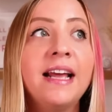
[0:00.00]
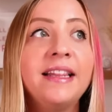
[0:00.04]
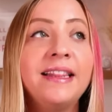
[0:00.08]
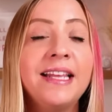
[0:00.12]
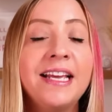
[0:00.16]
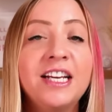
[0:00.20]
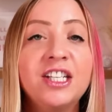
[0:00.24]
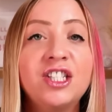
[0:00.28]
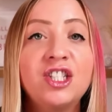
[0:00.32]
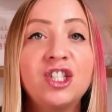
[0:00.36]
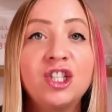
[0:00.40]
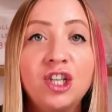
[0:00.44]

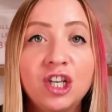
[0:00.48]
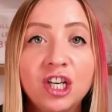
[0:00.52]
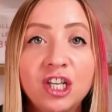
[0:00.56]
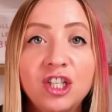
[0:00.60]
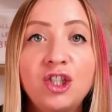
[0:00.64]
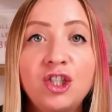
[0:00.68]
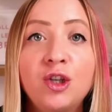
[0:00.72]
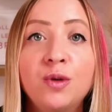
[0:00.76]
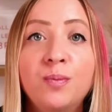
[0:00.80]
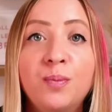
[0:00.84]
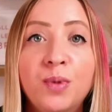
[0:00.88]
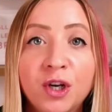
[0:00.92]
think it's good
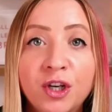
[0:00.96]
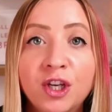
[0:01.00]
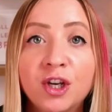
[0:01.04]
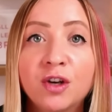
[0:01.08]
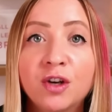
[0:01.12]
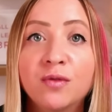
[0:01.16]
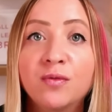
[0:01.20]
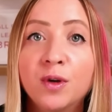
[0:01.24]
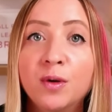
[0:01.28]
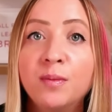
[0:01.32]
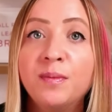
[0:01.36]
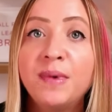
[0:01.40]
to book your
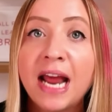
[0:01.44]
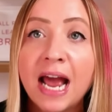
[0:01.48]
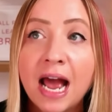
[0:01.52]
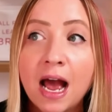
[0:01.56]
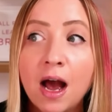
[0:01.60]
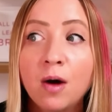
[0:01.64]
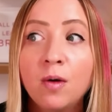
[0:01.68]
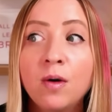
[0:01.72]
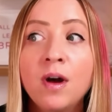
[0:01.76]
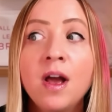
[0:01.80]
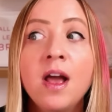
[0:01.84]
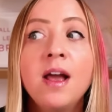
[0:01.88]
room
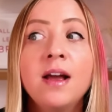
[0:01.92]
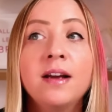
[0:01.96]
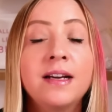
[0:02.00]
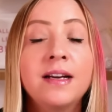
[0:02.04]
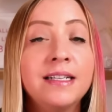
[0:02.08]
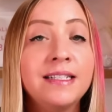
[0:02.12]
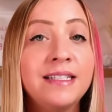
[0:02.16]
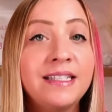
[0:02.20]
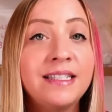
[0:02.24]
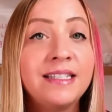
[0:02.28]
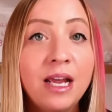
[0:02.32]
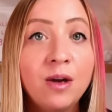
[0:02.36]
now
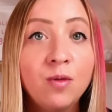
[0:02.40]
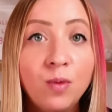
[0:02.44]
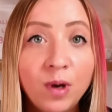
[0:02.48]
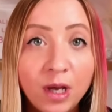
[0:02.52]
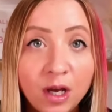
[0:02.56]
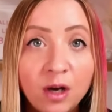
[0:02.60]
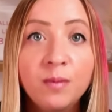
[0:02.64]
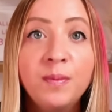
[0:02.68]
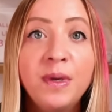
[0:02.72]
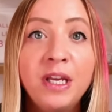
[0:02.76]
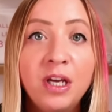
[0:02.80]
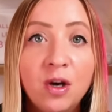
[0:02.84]
because they
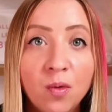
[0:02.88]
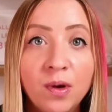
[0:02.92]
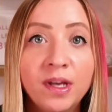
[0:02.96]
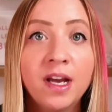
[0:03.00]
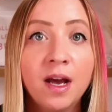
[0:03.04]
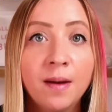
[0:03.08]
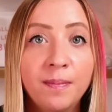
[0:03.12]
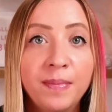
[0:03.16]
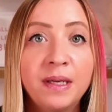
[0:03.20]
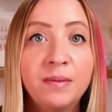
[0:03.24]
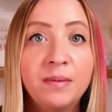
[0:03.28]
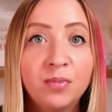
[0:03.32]
will be going
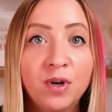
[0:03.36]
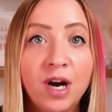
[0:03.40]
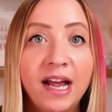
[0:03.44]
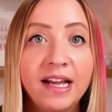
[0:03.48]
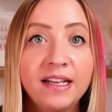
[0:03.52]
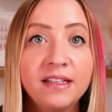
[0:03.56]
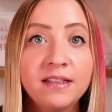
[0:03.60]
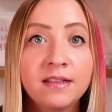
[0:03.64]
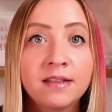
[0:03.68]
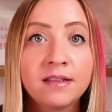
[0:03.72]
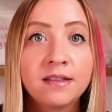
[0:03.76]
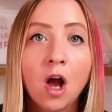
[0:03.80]
up in
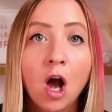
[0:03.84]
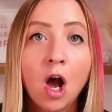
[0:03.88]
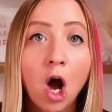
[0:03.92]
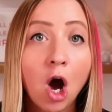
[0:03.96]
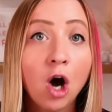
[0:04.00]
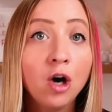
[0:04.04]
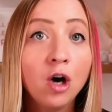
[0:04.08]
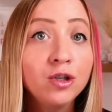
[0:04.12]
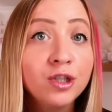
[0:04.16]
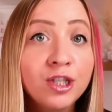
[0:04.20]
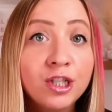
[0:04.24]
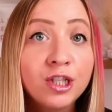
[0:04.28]
price.
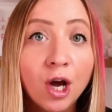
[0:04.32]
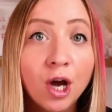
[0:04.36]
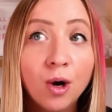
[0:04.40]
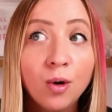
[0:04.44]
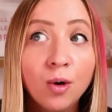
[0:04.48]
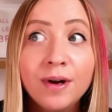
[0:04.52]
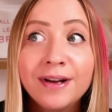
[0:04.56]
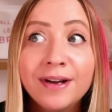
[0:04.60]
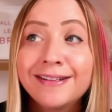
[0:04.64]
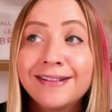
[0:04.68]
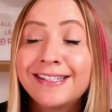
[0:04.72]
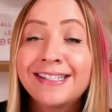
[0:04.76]

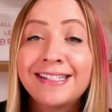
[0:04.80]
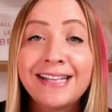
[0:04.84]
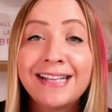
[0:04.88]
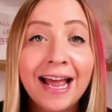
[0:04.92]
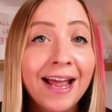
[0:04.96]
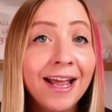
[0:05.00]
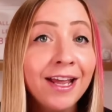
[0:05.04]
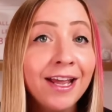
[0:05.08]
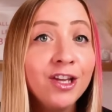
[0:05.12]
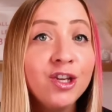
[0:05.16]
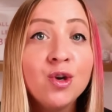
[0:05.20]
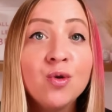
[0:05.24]
Also,
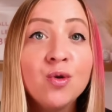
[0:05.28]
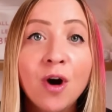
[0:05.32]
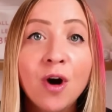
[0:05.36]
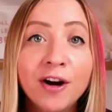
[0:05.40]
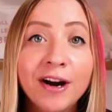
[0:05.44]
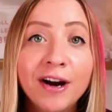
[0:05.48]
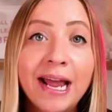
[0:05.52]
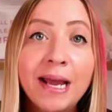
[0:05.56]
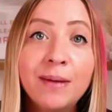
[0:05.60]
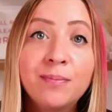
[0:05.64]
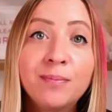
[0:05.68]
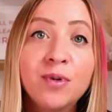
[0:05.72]
say you
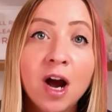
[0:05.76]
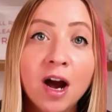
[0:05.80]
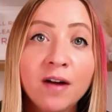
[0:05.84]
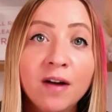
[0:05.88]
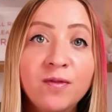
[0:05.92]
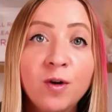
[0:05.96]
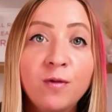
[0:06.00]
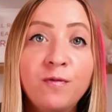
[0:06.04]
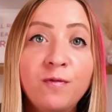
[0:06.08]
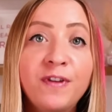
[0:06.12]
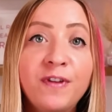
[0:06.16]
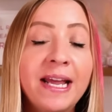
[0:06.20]
are a
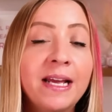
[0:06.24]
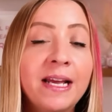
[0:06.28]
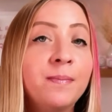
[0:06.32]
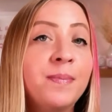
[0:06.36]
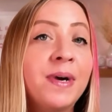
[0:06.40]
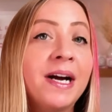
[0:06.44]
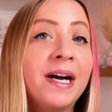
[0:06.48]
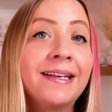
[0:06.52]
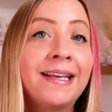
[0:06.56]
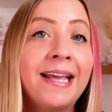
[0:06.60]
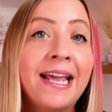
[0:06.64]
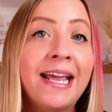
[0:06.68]
Bravo fan
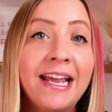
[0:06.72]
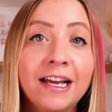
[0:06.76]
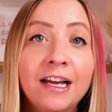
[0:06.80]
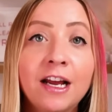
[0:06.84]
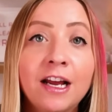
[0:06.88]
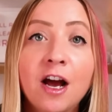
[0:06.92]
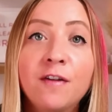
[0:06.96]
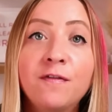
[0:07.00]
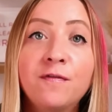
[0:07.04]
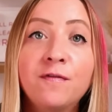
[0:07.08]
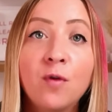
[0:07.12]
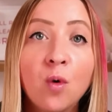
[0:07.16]
but
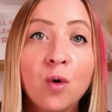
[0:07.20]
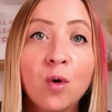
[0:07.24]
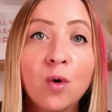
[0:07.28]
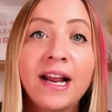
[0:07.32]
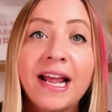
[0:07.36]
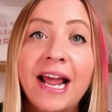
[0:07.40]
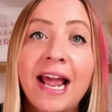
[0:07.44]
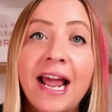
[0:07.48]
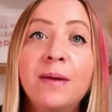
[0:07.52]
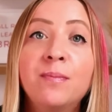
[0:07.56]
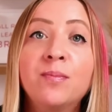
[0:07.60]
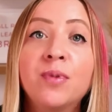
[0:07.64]
can't afford
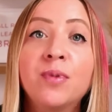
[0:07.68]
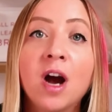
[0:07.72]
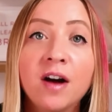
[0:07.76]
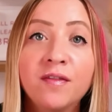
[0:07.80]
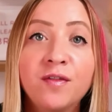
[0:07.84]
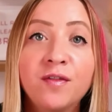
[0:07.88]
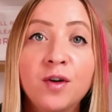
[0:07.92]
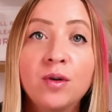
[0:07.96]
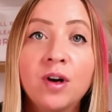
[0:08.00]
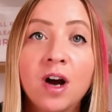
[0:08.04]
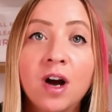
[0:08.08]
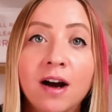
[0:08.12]
a
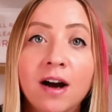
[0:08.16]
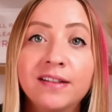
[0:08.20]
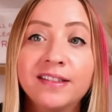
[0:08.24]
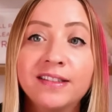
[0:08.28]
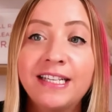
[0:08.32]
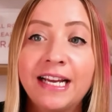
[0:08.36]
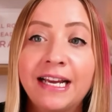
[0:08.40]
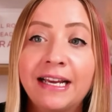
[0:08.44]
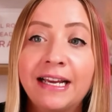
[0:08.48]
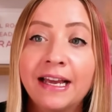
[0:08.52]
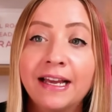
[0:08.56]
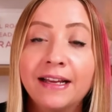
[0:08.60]
BravoCon
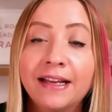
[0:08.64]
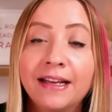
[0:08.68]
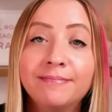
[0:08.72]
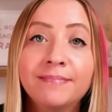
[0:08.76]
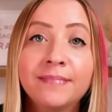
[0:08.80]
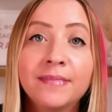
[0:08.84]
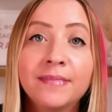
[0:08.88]
ticket.